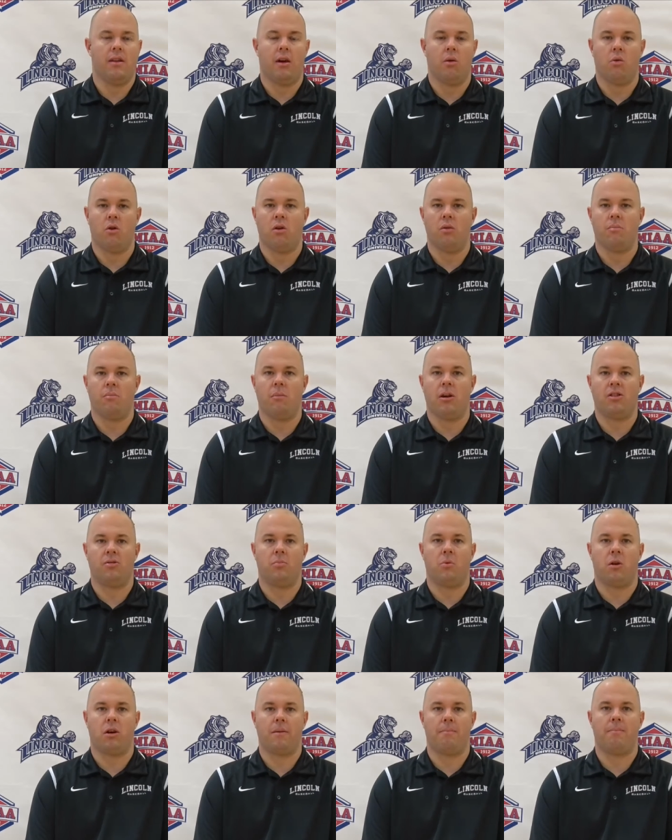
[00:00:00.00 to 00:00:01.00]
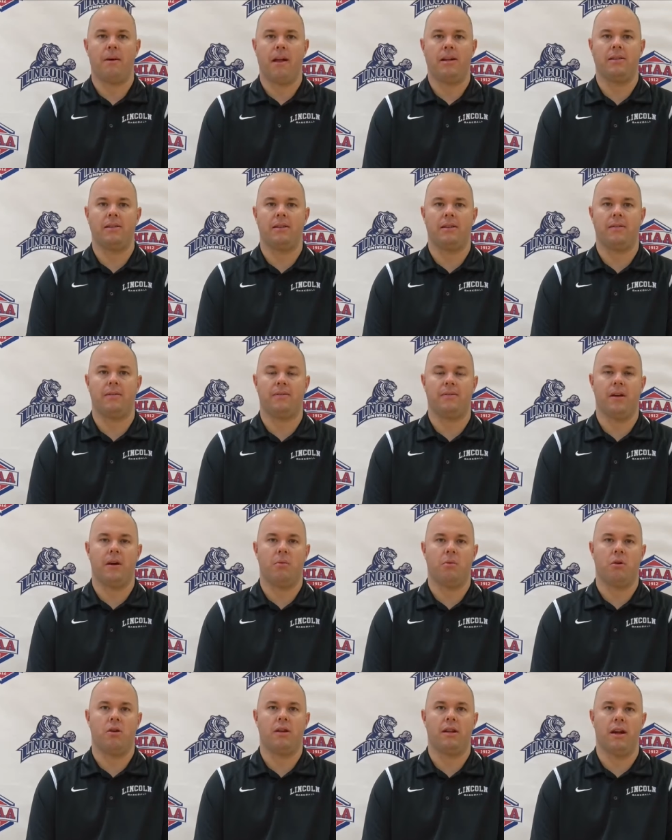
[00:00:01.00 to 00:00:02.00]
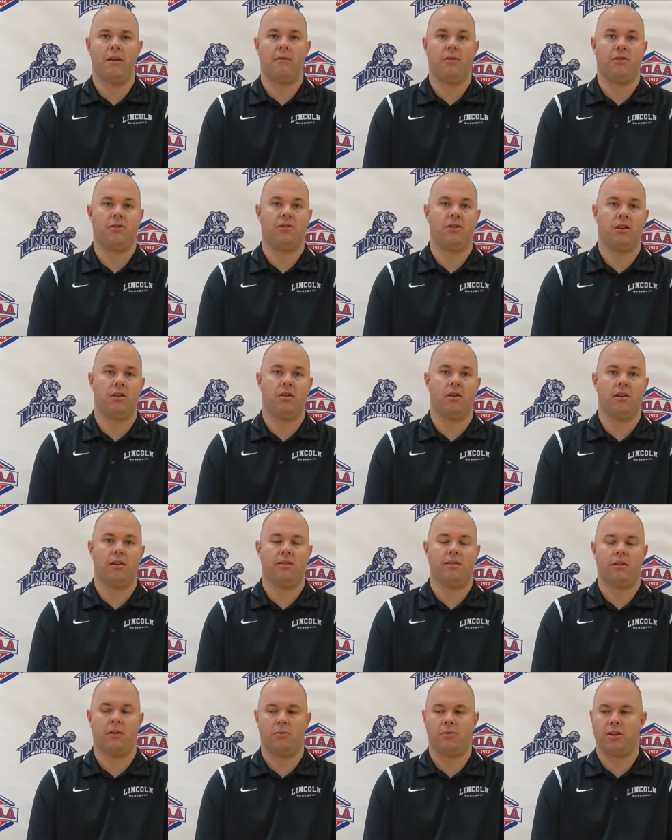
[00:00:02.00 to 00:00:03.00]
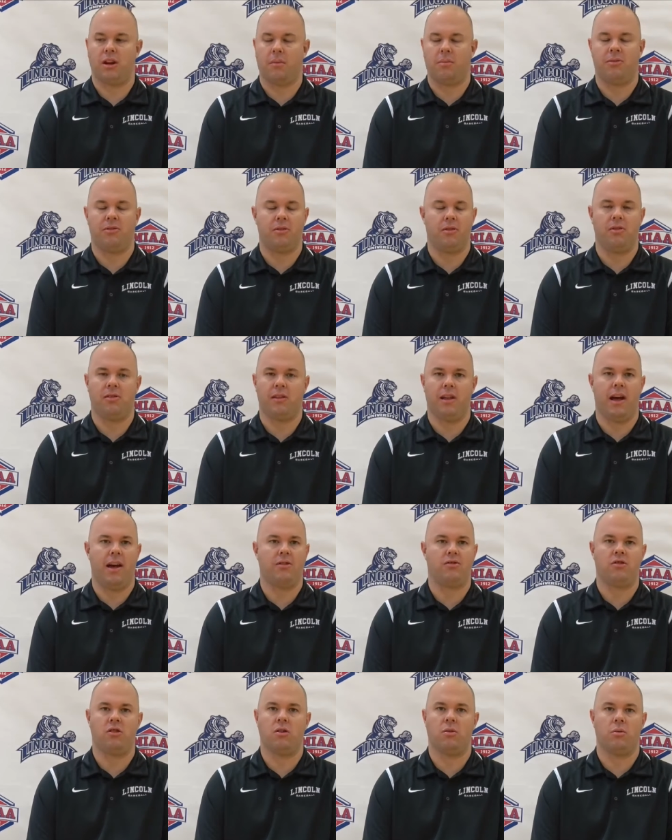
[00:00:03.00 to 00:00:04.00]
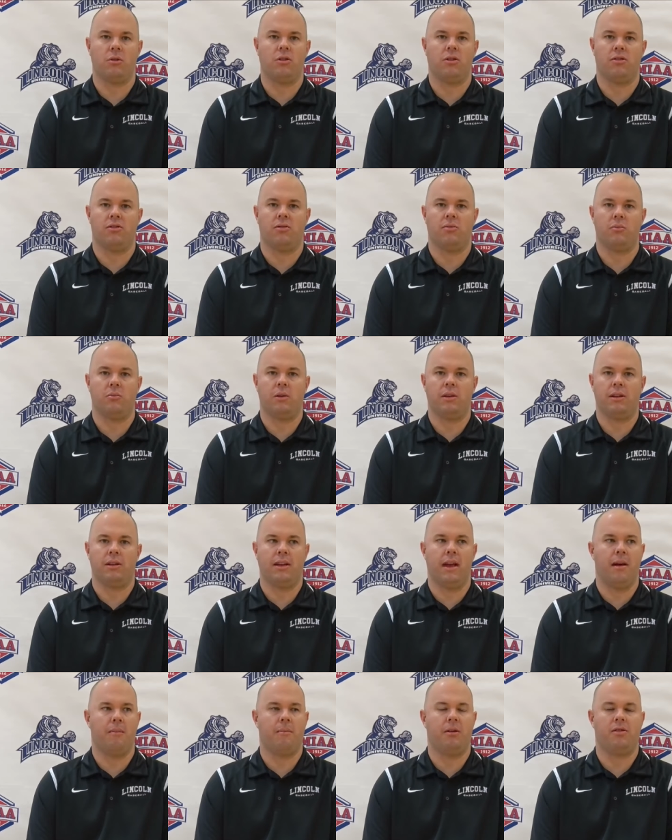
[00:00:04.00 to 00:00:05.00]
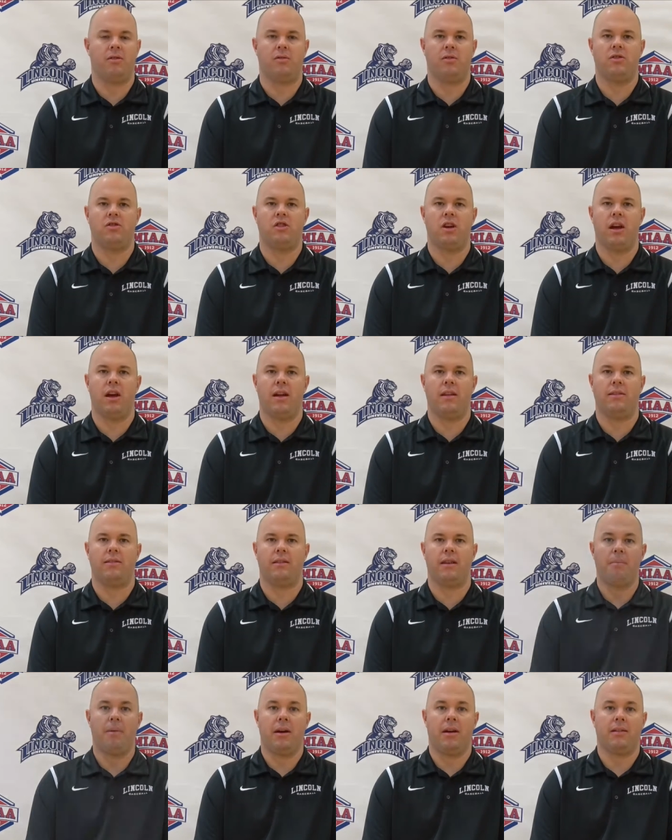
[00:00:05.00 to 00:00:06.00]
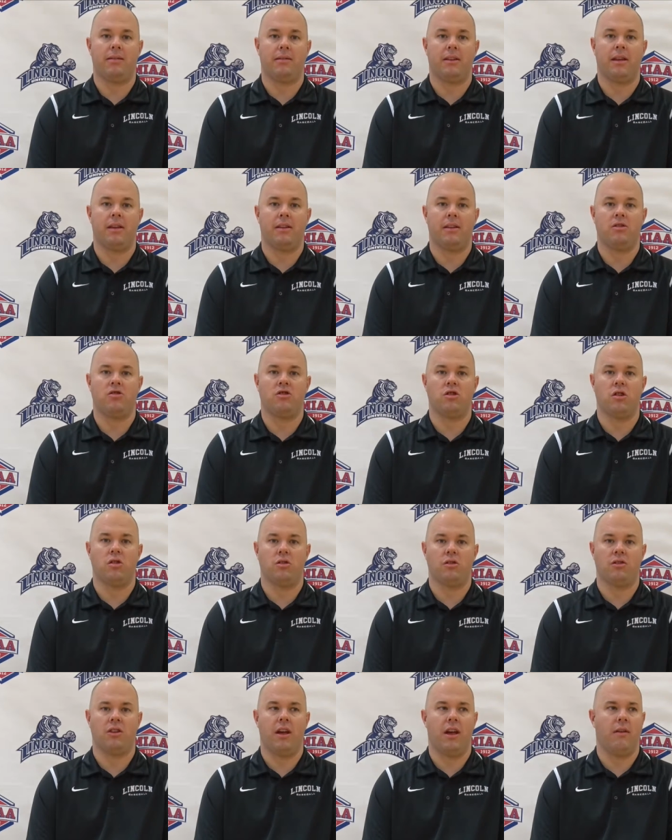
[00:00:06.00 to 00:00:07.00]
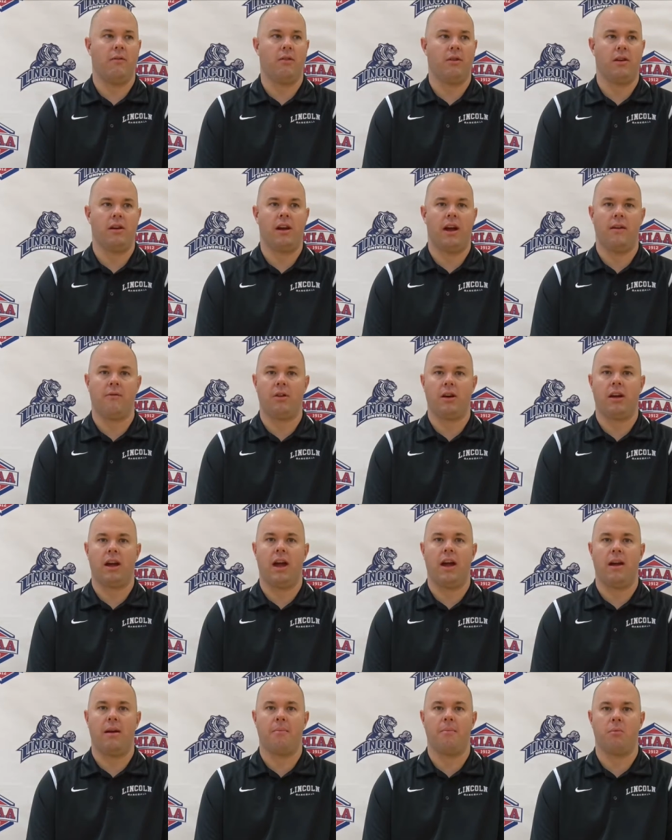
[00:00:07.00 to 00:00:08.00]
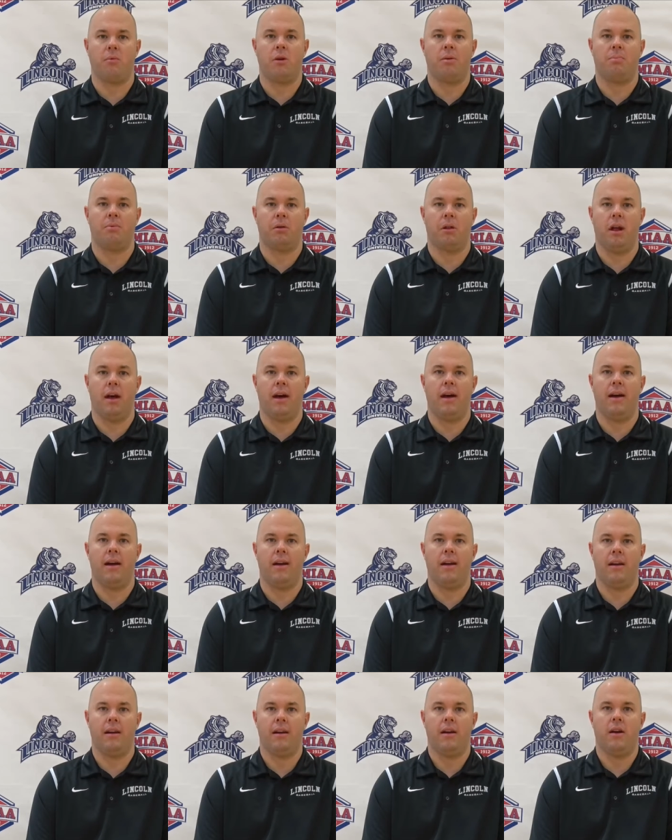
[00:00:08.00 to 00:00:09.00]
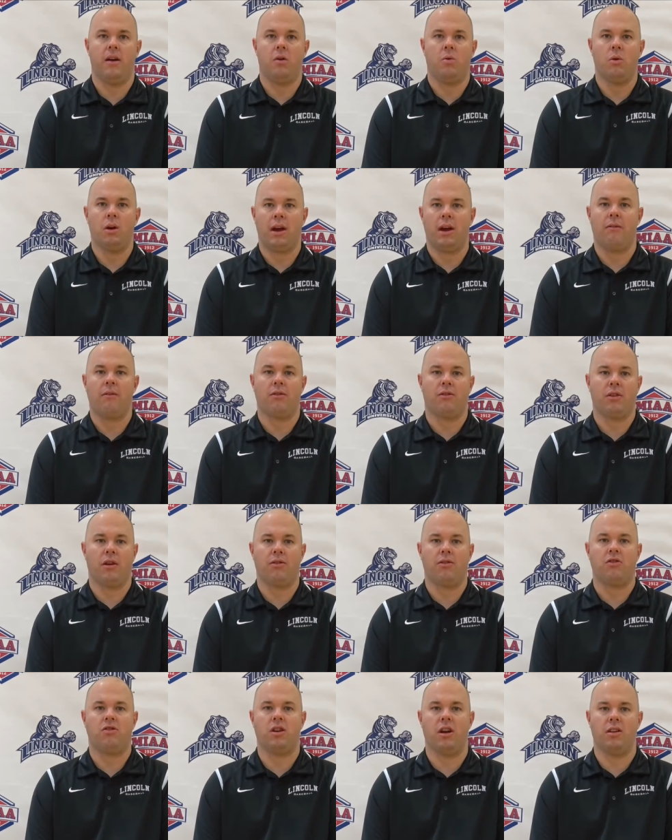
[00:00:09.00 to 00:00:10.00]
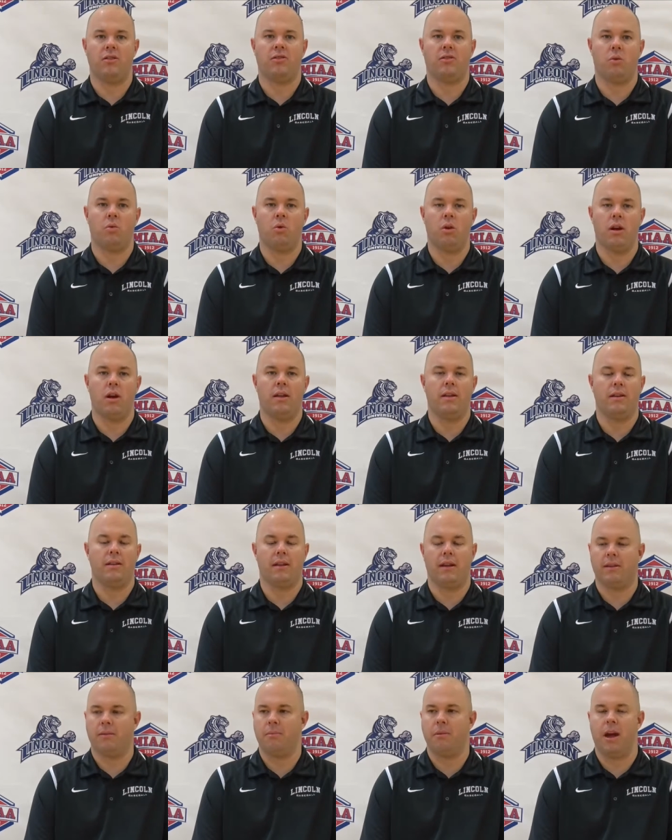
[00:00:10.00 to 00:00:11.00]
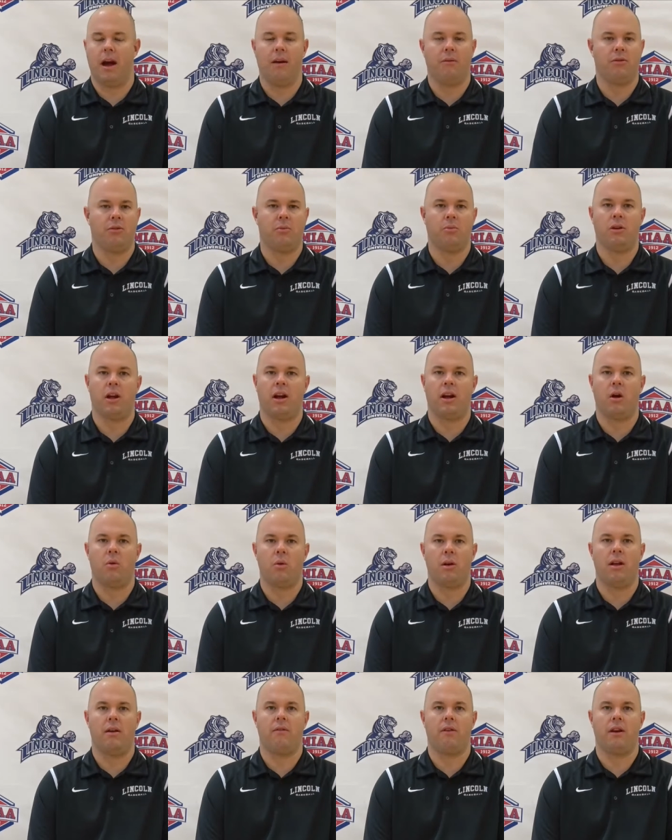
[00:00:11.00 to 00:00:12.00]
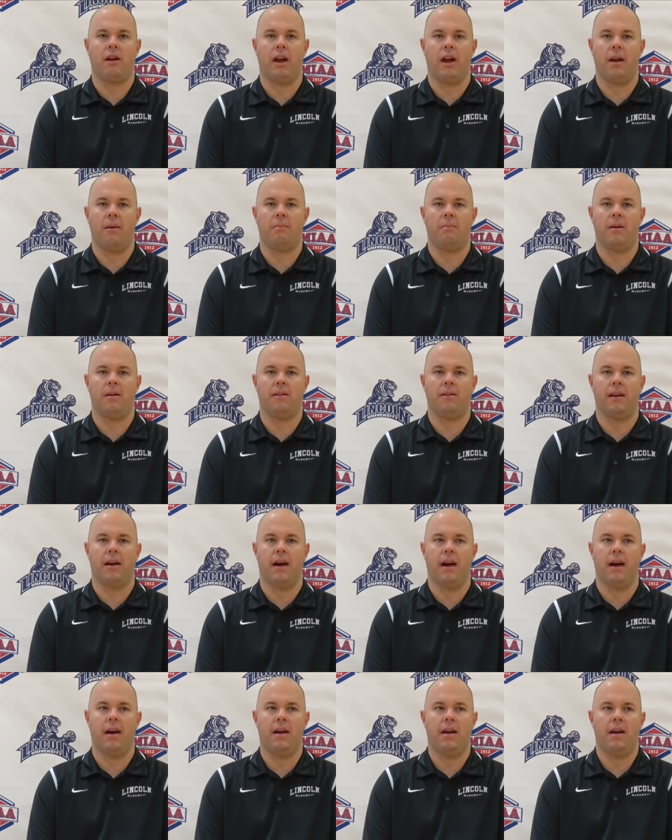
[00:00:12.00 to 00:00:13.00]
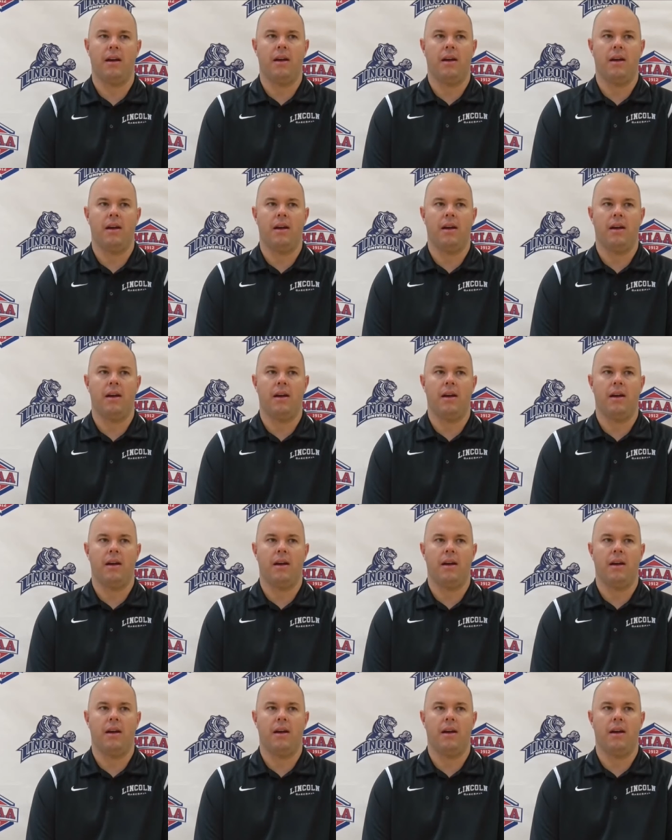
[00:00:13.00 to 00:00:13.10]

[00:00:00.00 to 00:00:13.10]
that we're much more competitive, that we're in every series. You know, there was a couple series last year we just we didn't have much of a chance. My biggest thing this year is that every every game we play, we give ourselves a chance to win. It doesn't mean obviously we're not going to win every game, but uh,